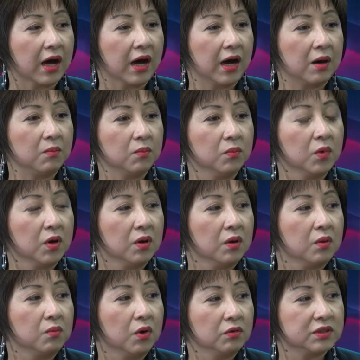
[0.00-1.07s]
Um,
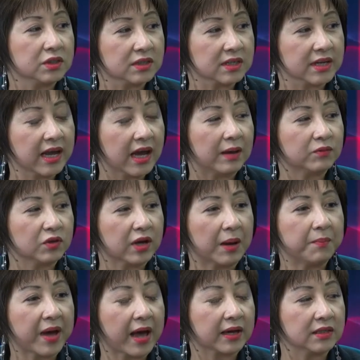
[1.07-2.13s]
we're just gonna have to
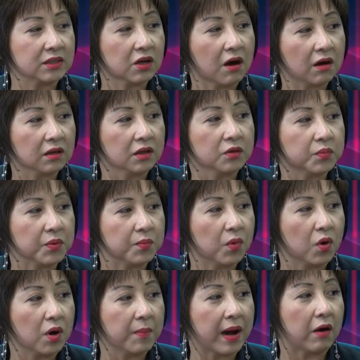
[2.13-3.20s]
come back and talk a little bit
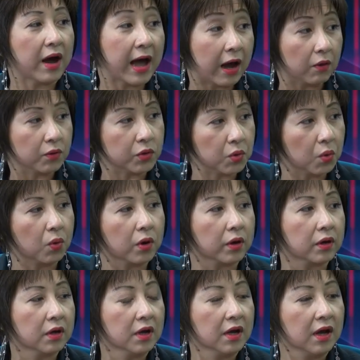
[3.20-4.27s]
more about how
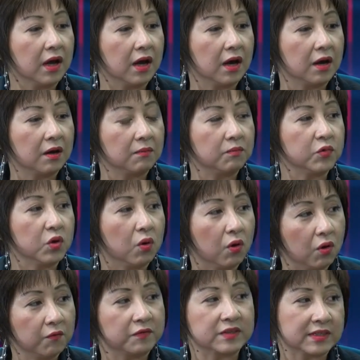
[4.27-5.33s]
your uh, your
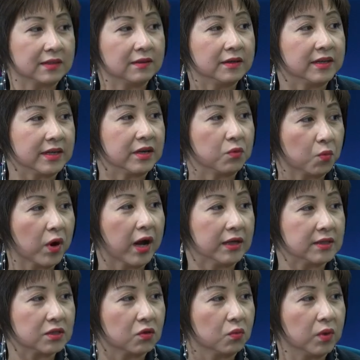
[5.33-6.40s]
own facility
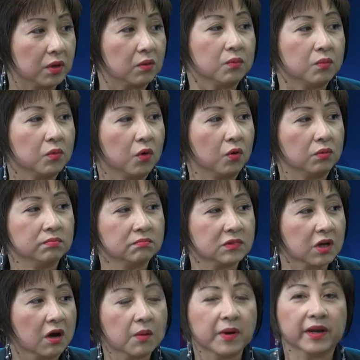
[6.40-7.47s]
runs. Sure. So we'll, we'll
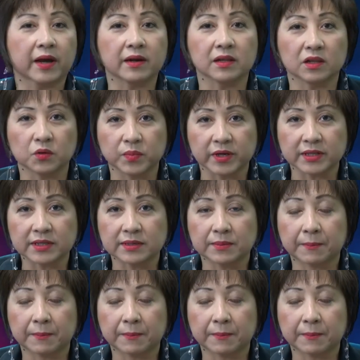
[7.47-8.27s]
talk about that in a little bit.